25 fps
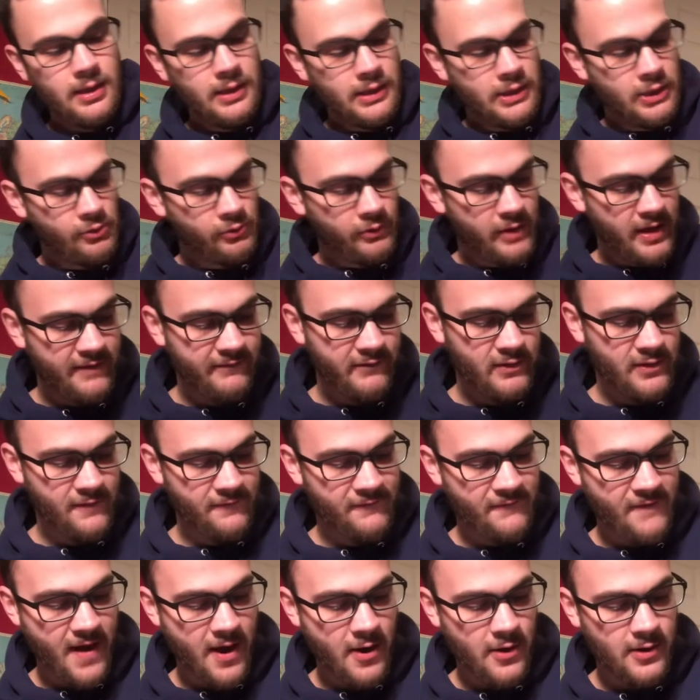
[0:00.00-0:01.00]
"You live in a
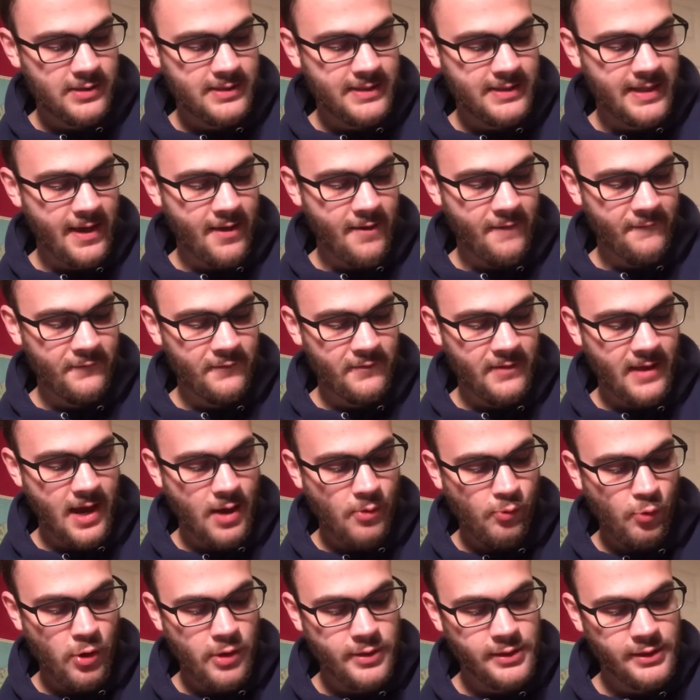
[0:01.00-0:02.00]
fairy tale for
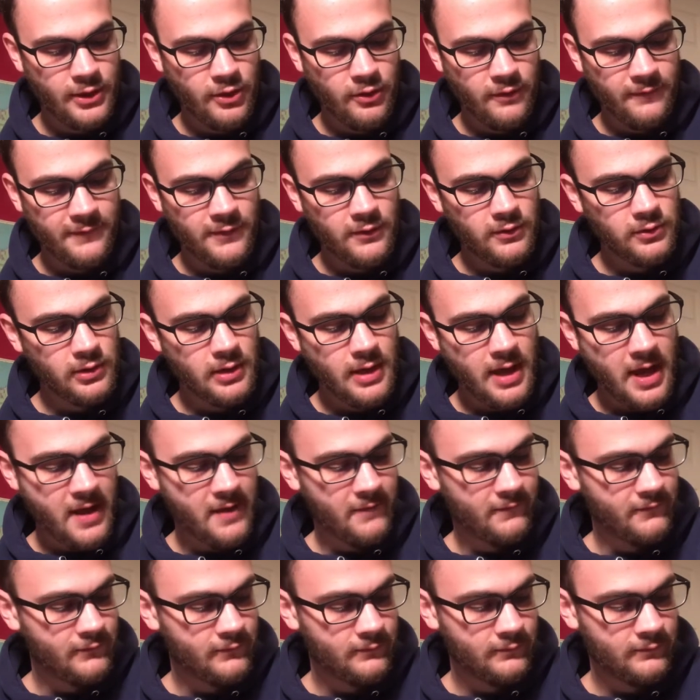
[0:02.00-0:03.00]
that 1 year of your
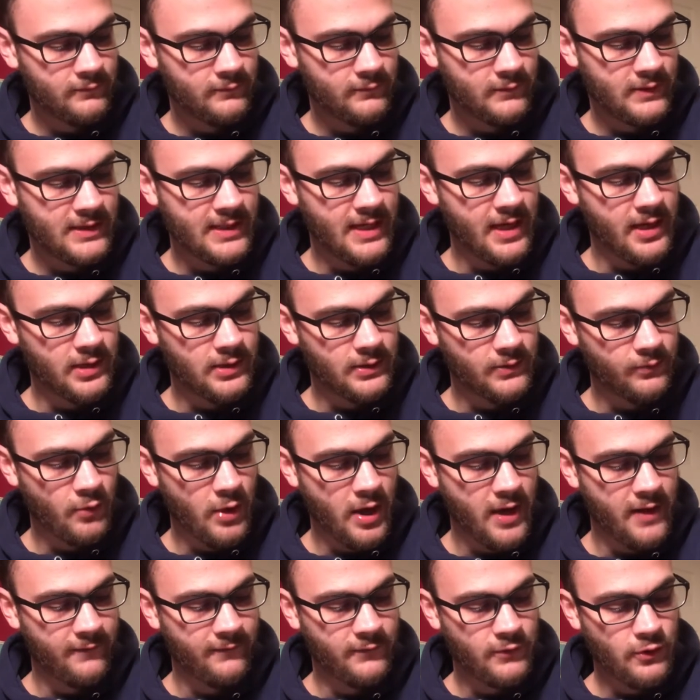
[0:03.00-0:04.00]
life," said his
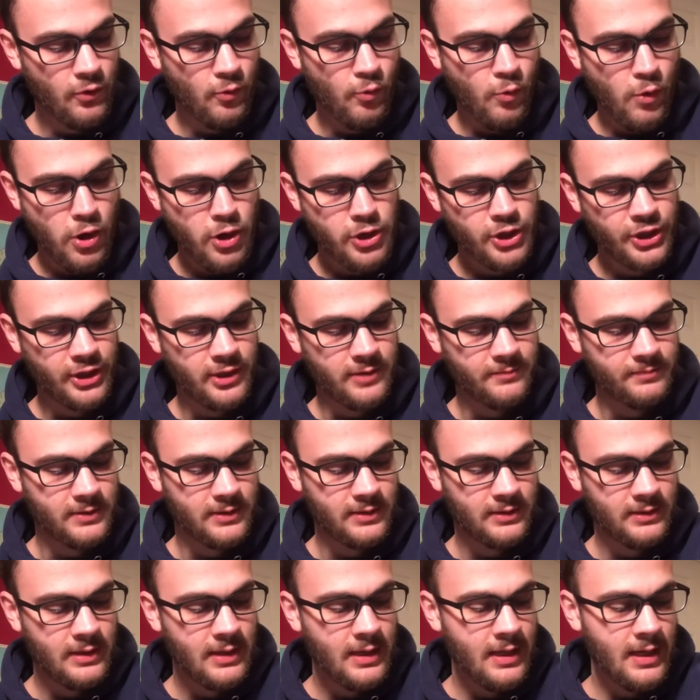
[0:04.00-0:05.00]
wife. "You're worshipped.
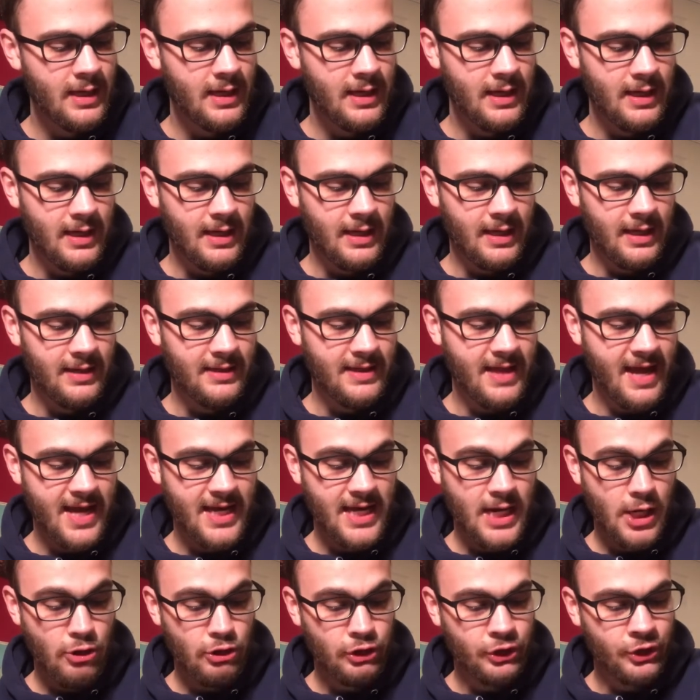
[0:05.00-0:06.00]
And that
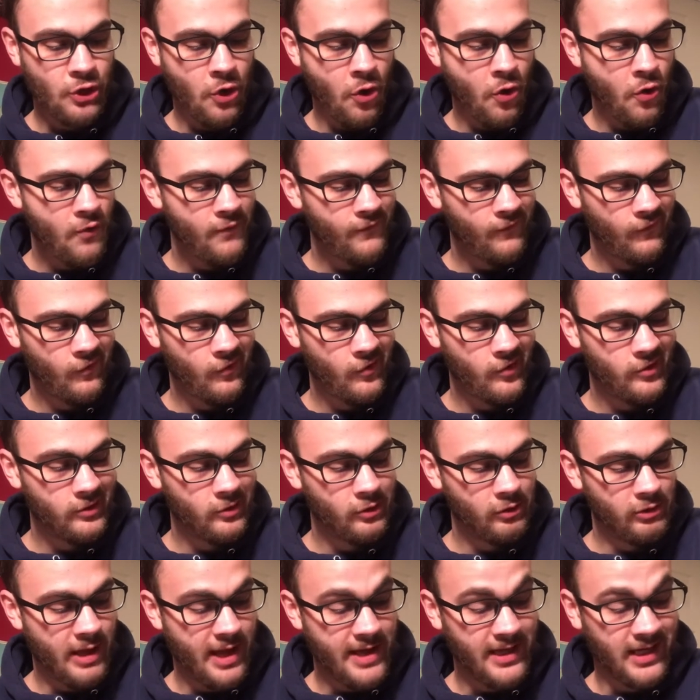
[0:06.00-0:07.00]
year is over and
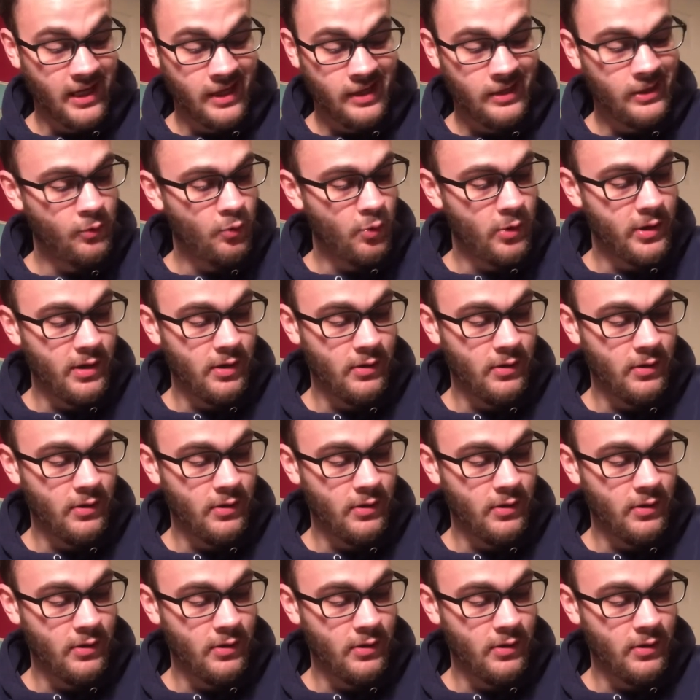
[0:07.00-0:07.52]
you're like anyone